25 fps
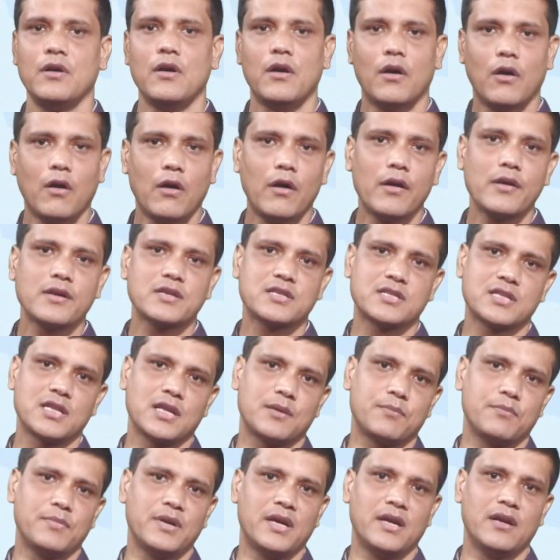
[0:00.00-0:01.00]
or
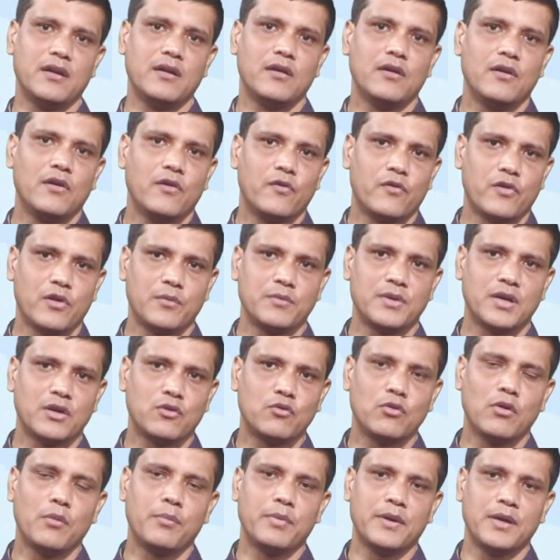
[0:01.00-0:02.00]
statement from the
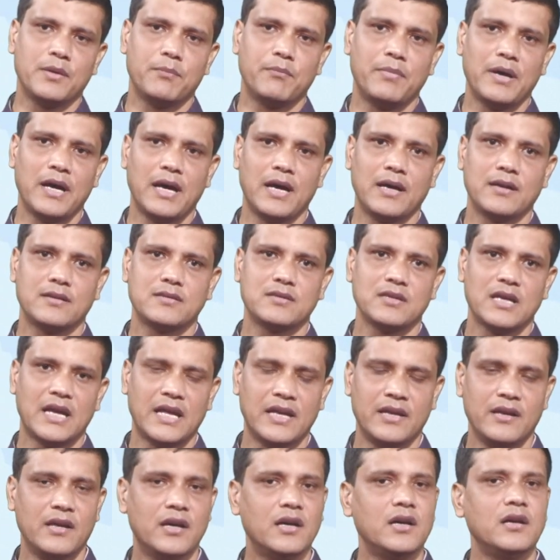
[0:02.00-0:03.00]
cooperative banks
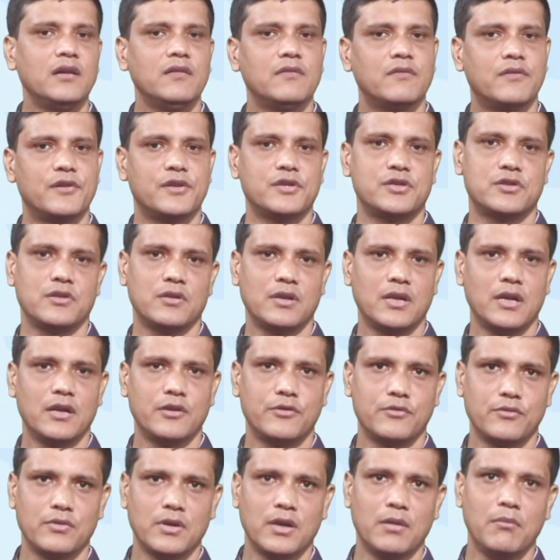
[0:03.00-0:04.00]
and the regional
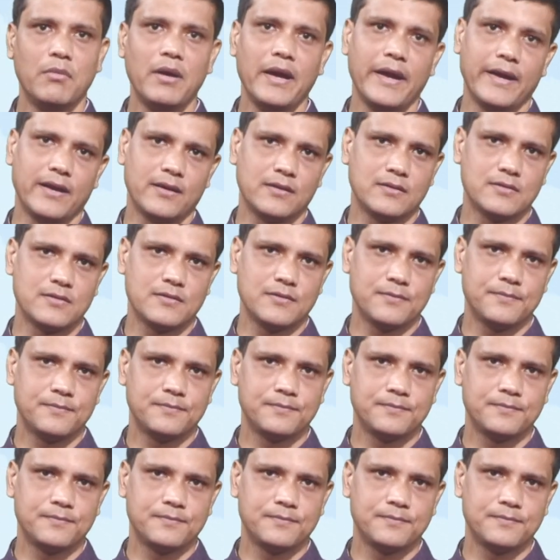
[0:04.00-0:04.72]
rural banks.